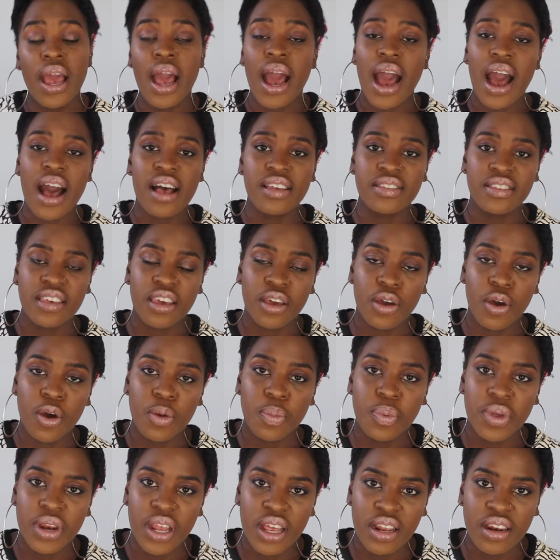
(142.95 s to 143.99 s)
asking
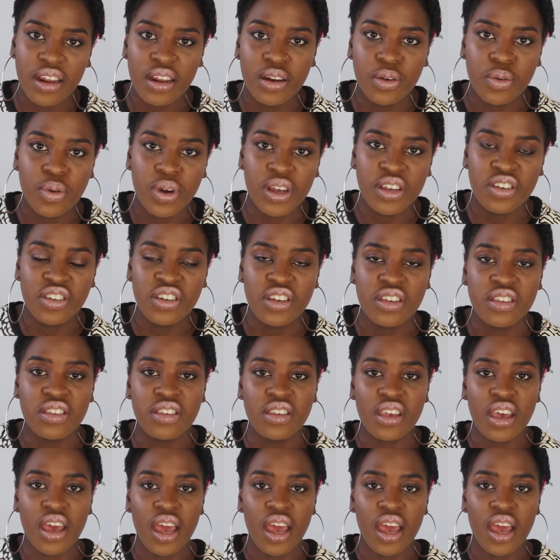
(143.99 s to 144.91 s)
open-ended questions,